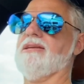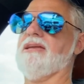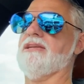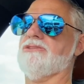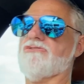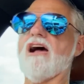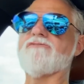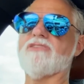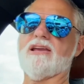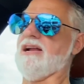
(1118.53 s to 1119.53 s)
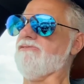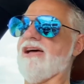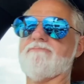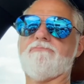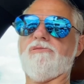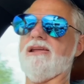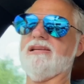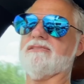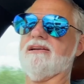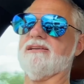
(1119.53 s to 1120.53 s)
in traffic, and I've had
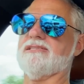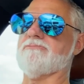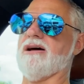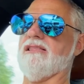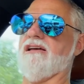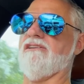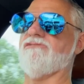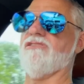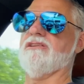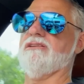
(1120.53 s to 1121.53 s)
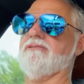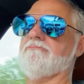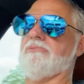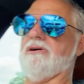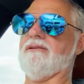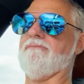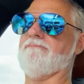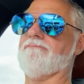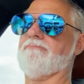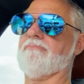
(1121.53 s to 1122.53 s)
plenty of tickets in my life, but
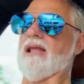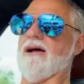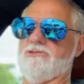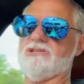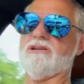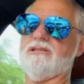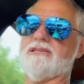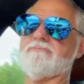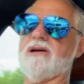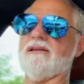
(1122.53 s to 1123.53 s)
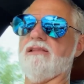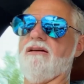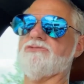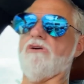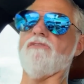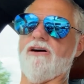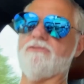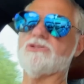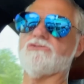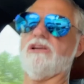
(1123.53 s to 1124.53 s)
I was going to take my gloves off. I
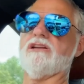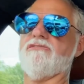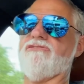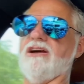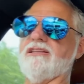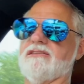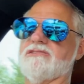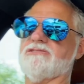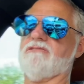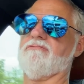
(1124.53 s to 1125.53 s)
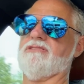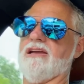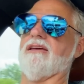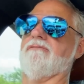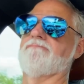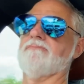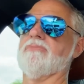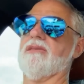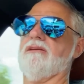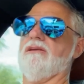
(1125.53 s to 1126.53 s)
was really going to fight this ticket
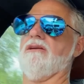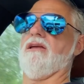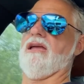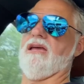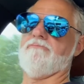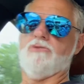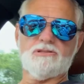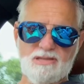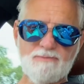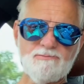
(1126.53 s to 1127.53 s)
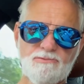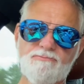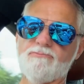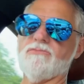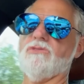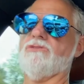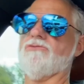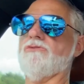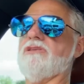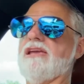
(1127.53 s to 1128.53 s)
and put them
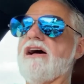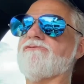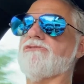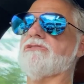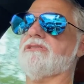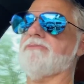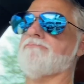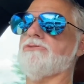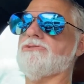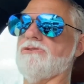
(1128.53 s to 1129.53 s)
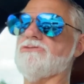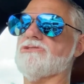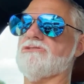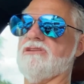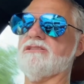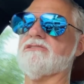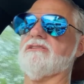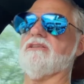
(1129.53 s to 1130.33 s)
through the effort to produce this